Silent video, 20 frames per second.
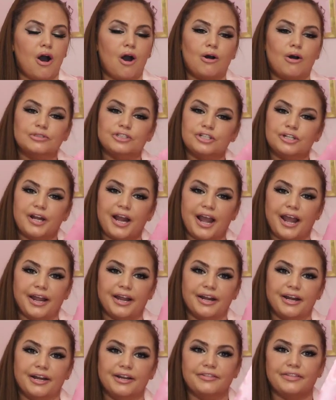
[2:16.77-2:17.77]
Alter
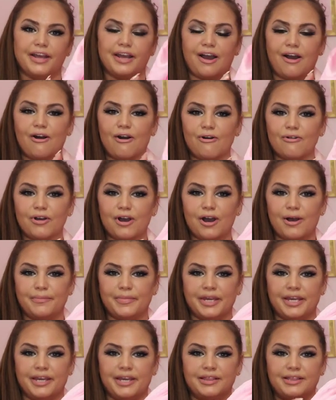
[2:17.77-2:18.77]
Hair. They all
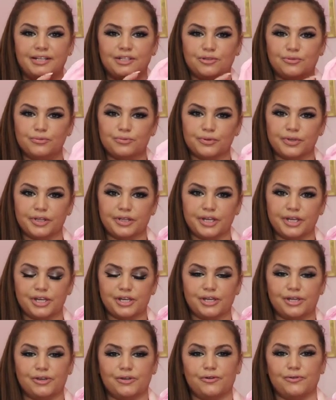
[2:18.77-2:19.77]
come in this really
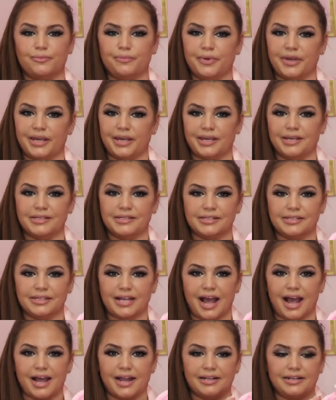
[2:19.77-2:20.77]
cute pink
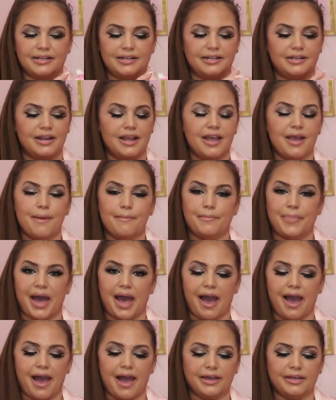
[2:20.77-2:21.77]
satin
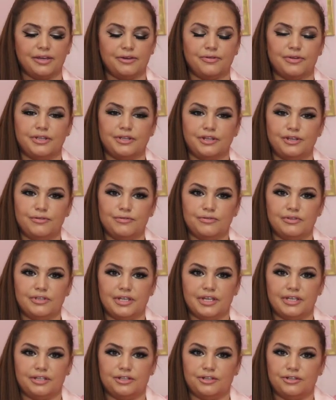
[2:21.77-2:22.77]
bag. You can use
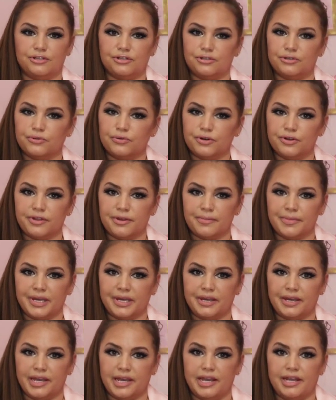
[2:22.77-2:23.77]
this to store them
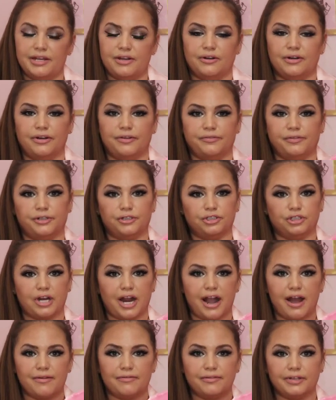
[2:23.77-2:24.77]
in, or if you're
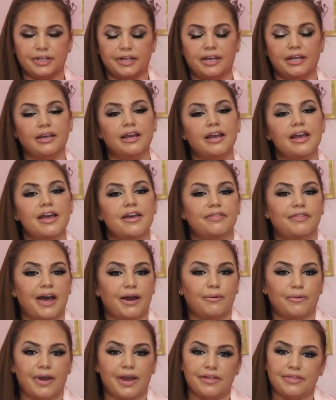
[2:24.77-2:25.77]
traveling,
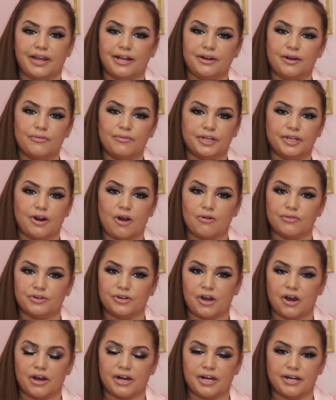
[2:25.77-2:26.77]
that way they don't get all
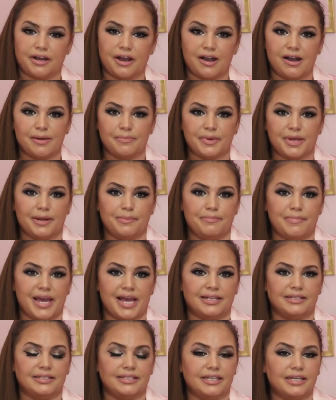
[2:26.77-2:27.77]
knotted up and
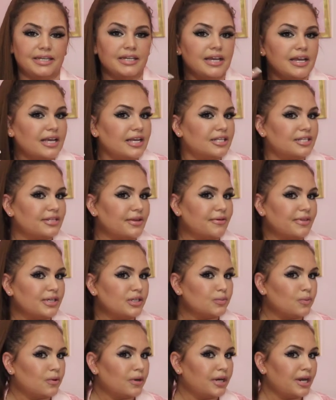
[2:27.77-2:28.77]
messy. So
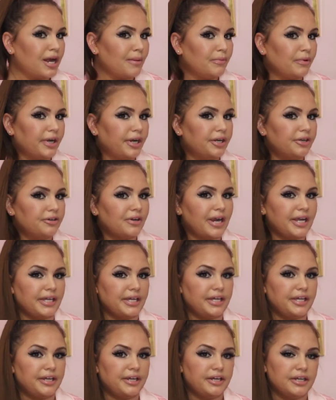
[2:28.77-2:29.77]
this one I'm wearing right
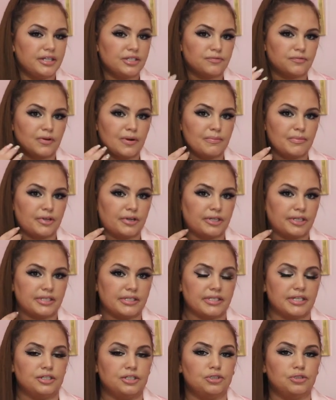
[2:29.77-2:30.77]
here is from their
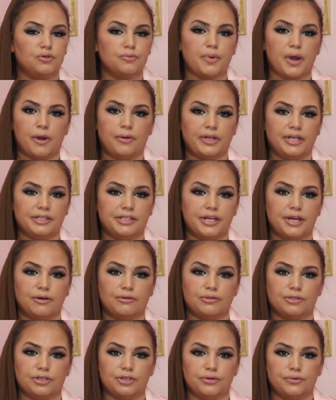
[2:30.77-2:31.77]
Essential
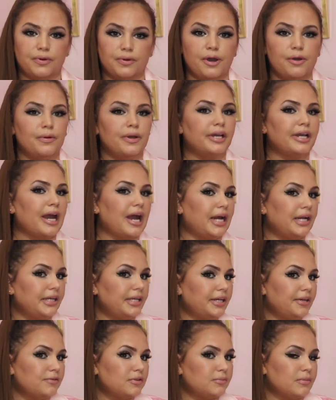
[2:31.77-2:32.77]
Ponytail Duo. It kind
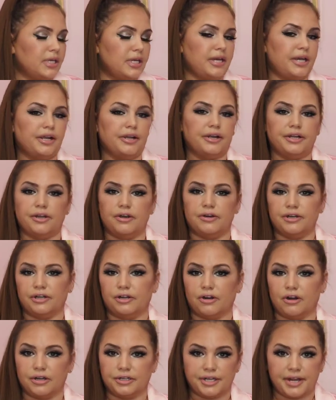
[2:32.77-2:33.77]
of gives me
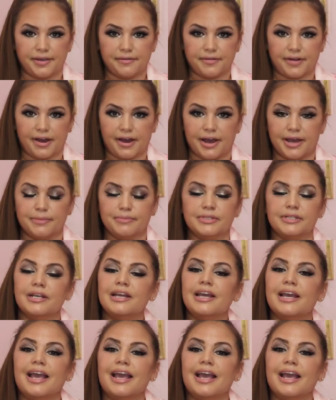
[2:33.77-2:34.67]
Ariana Grande vibes,